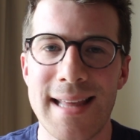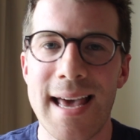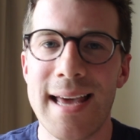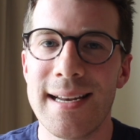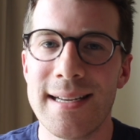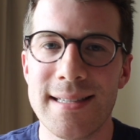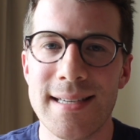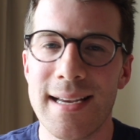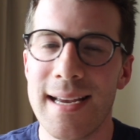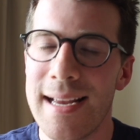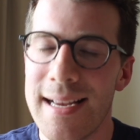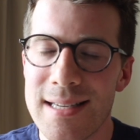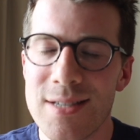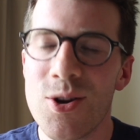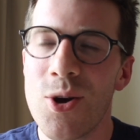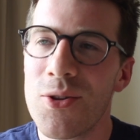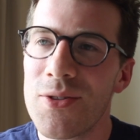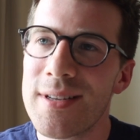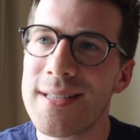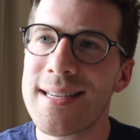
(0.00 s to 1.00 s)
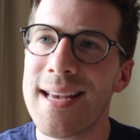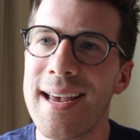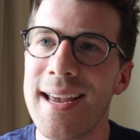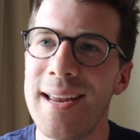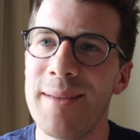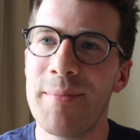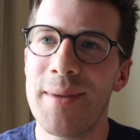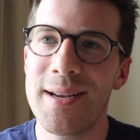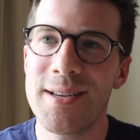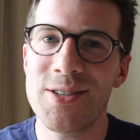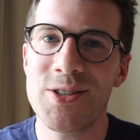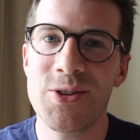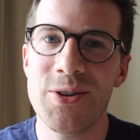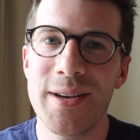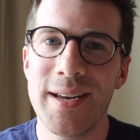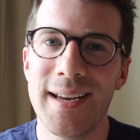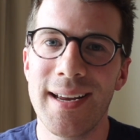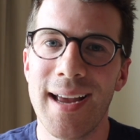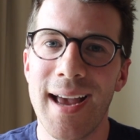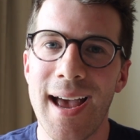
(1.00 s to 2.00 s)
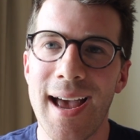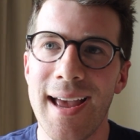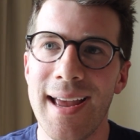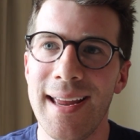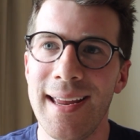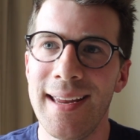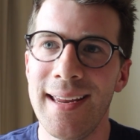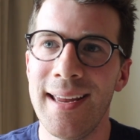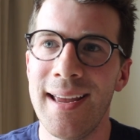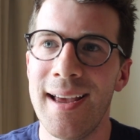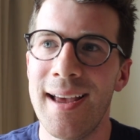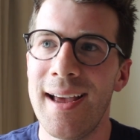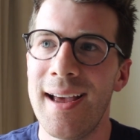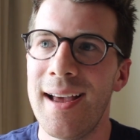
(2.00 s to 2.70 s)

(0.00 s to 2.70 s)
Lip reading: the editor is not the same as doing a,